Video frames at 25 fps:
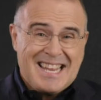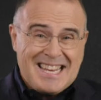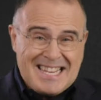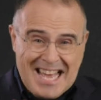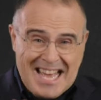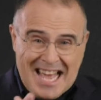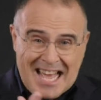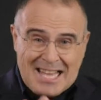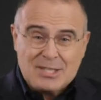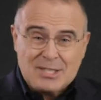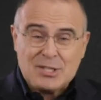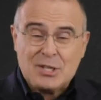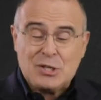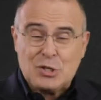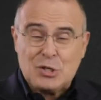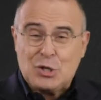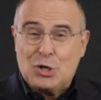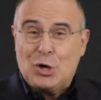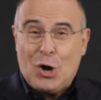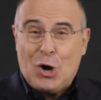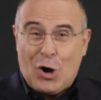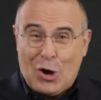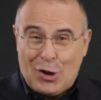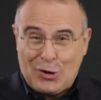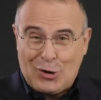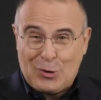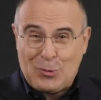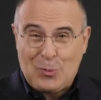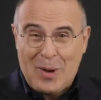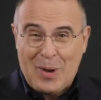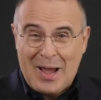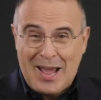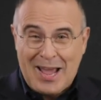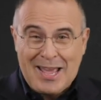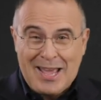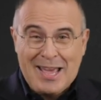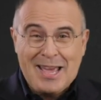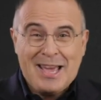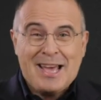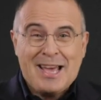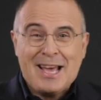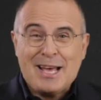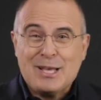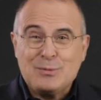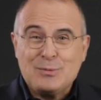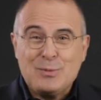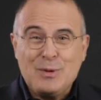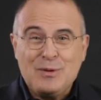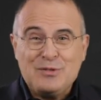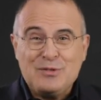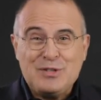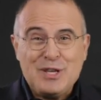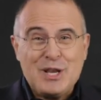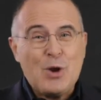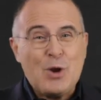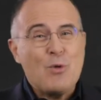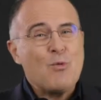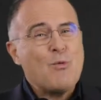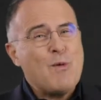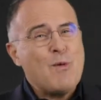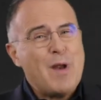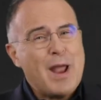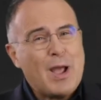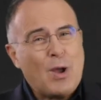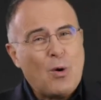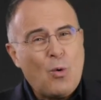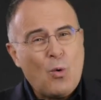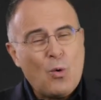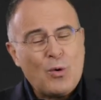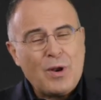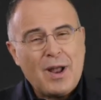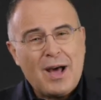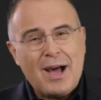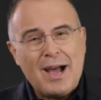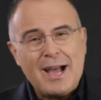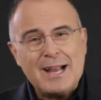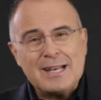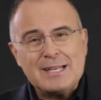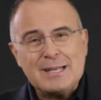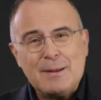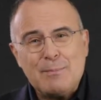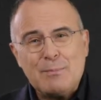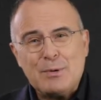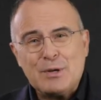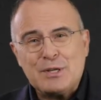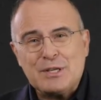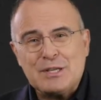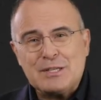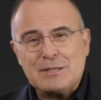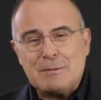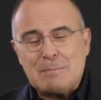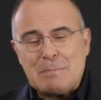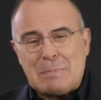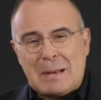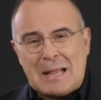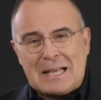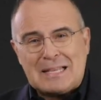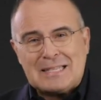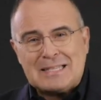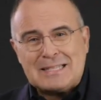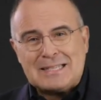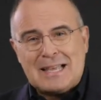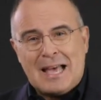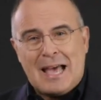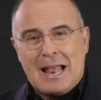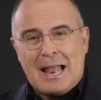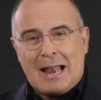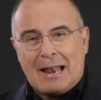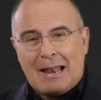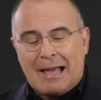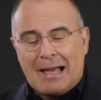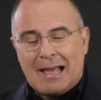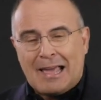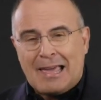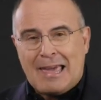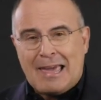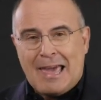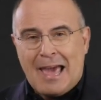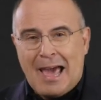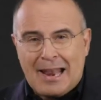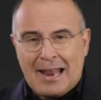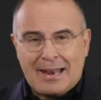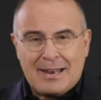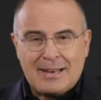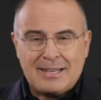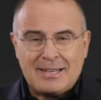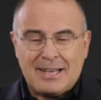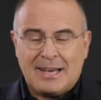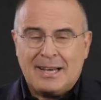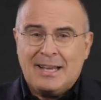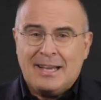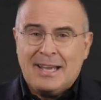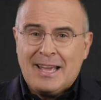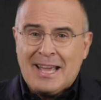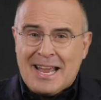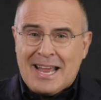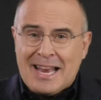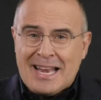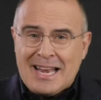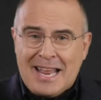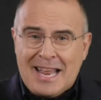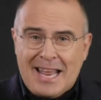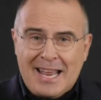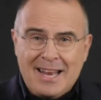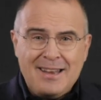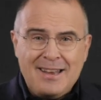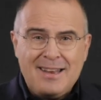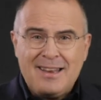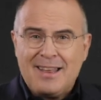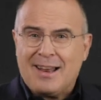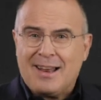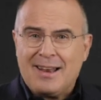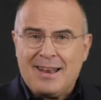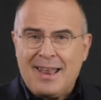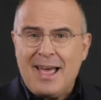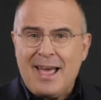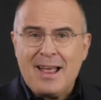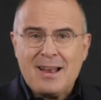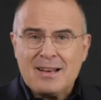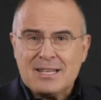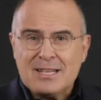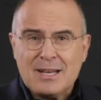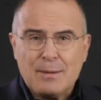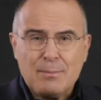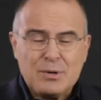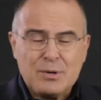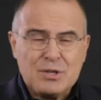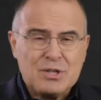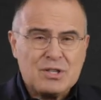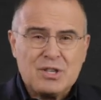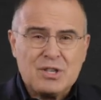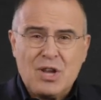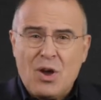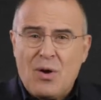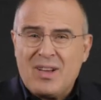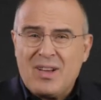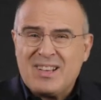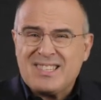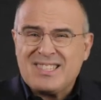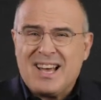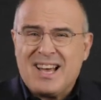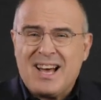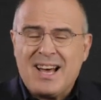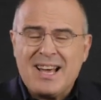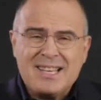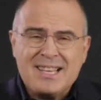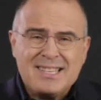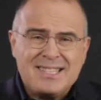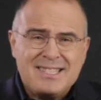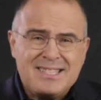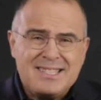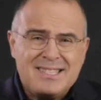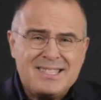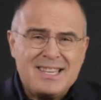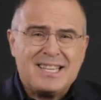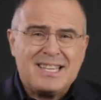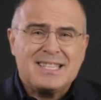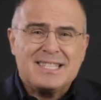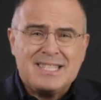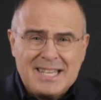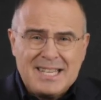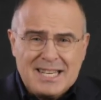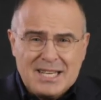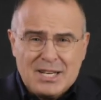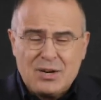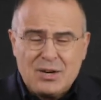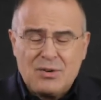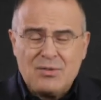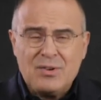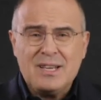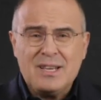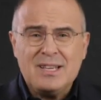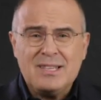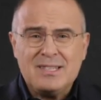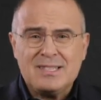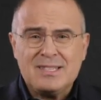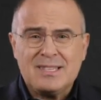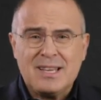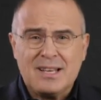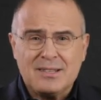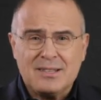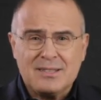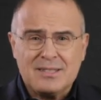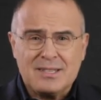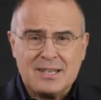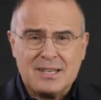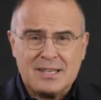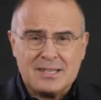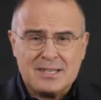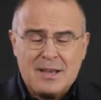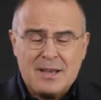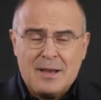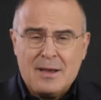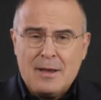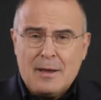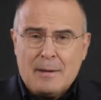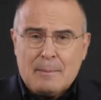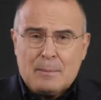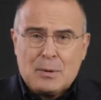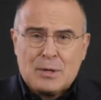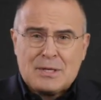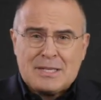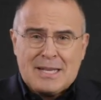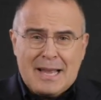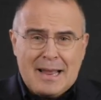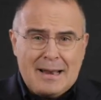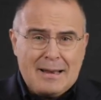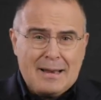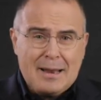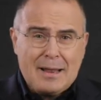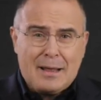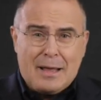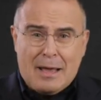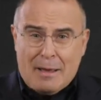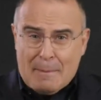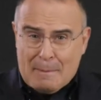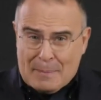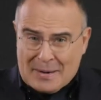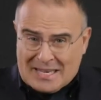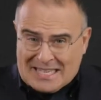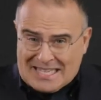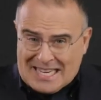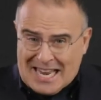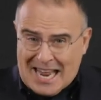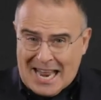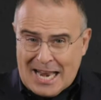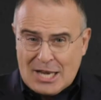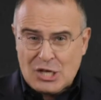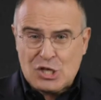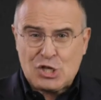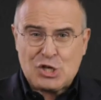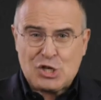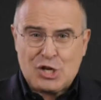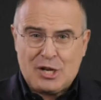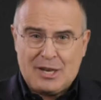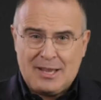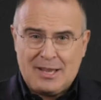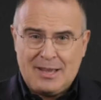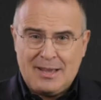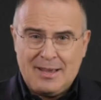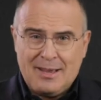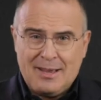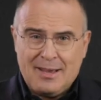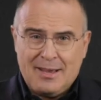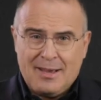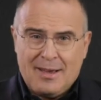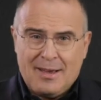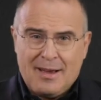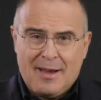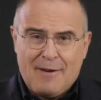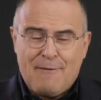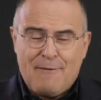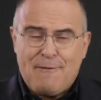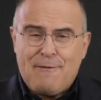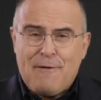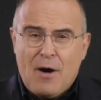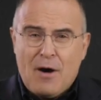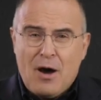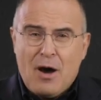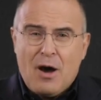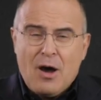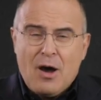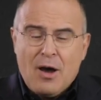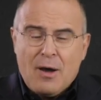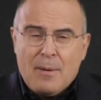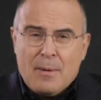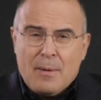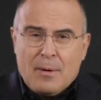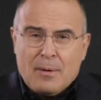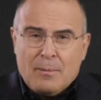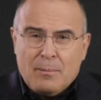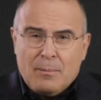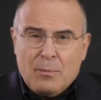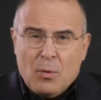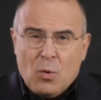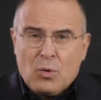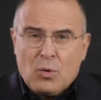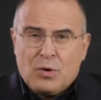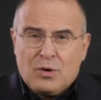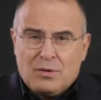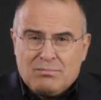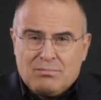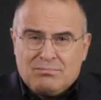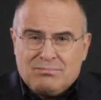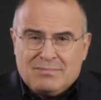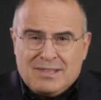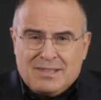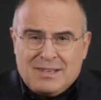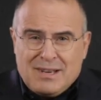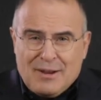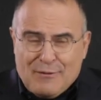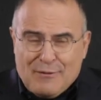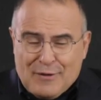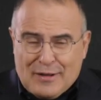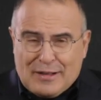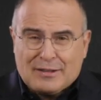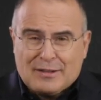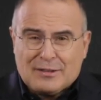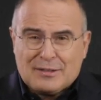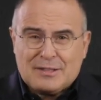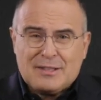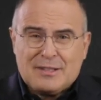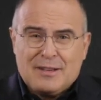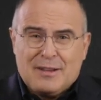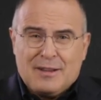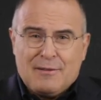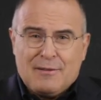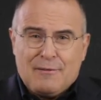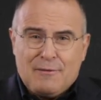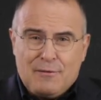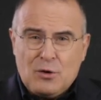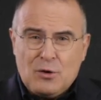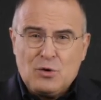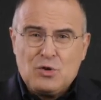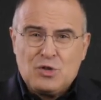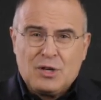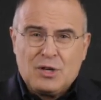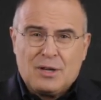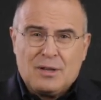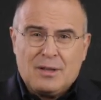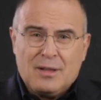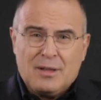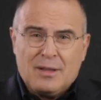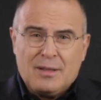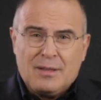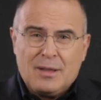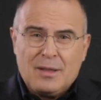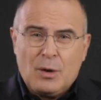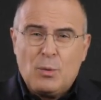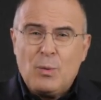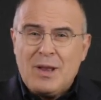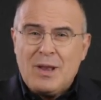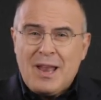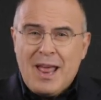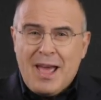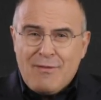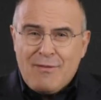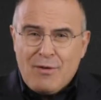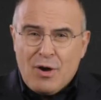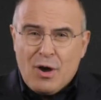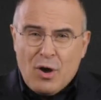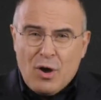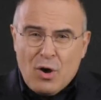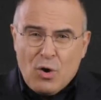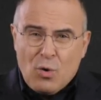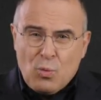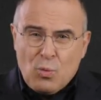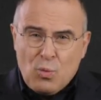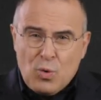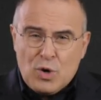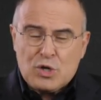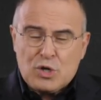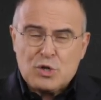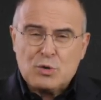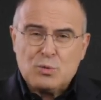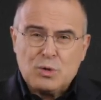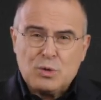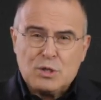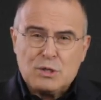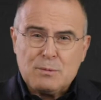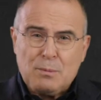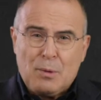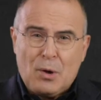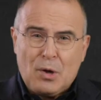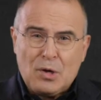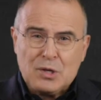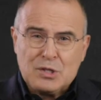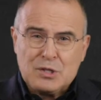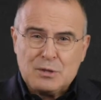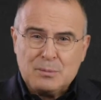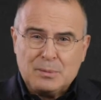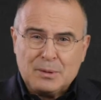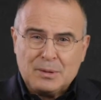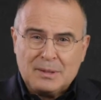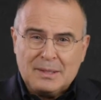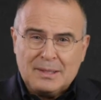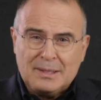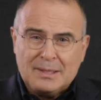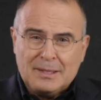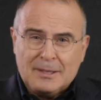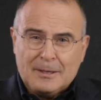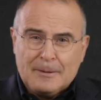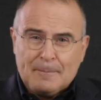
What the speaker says: It hasn't gone away, as we've seen record high temperatures in places like Canada, in India, land temperatures going as high as 60 degrees Celsius, portending potentially a far more difficult future than we'd ever wished was possible.